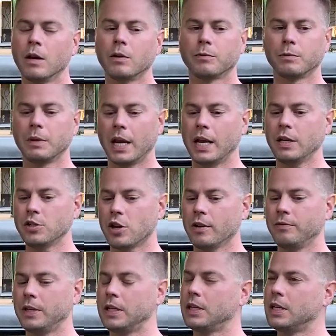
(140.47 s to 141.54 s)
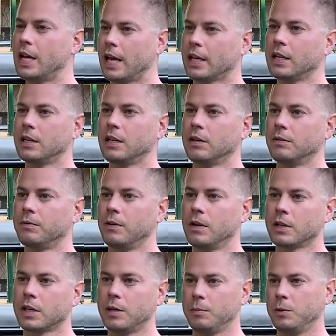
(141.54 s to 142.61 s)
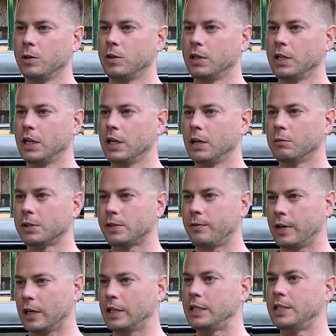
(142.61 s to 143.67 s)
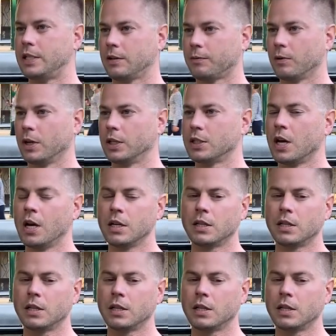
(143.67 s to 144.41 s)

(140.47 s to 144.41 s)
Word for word: From the HIV negative community, it was very different.